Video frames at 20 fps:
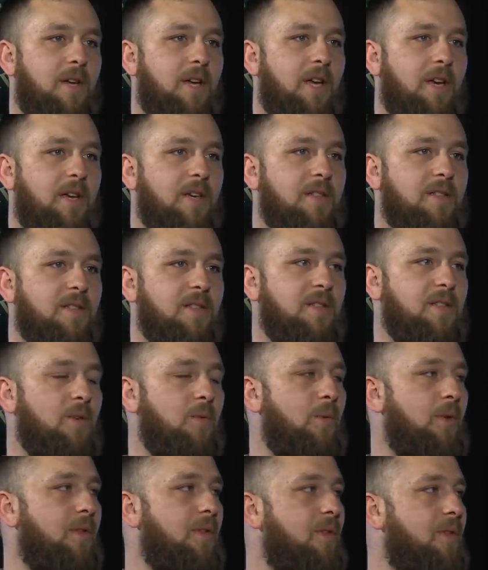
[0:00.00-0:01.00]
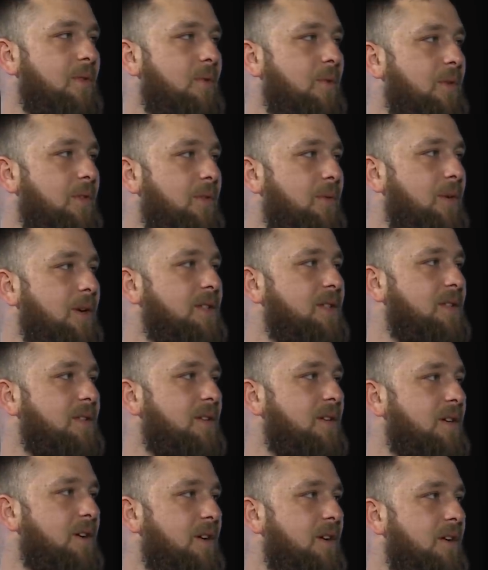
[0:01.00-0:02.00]
inconsistent with the rest
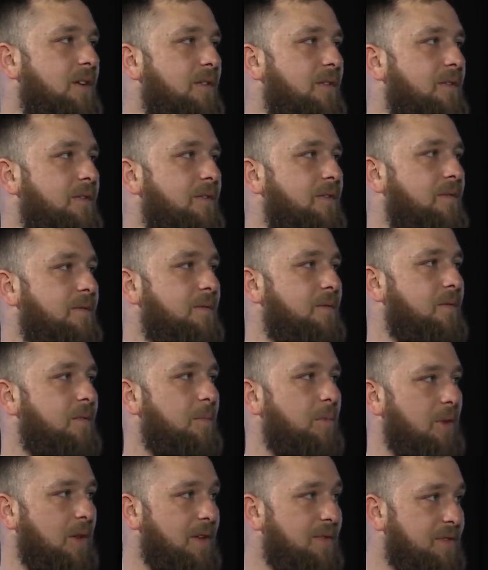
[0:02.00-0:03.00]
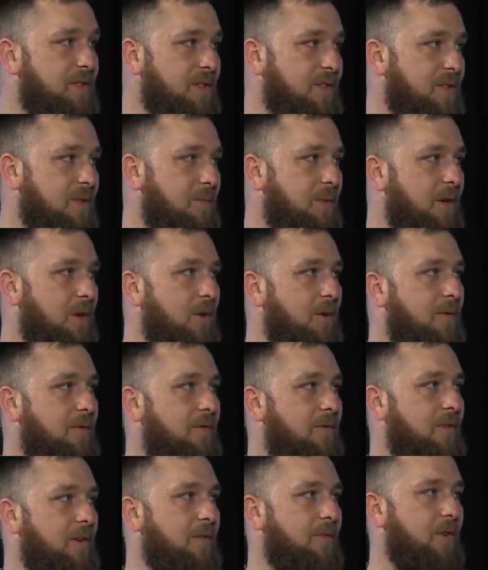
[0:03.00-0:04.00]
of the belief system. You know,
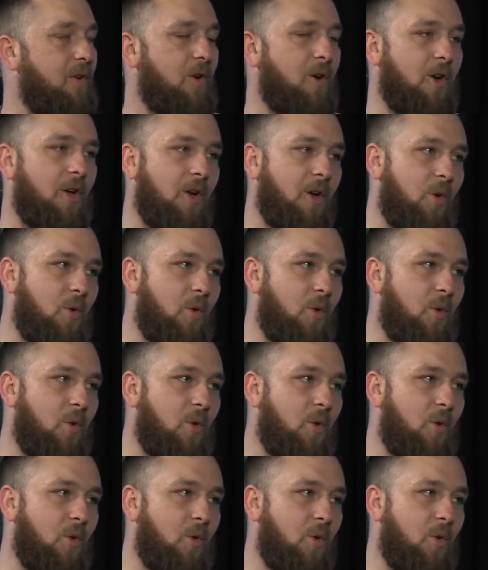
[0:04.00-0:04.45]
if you're going to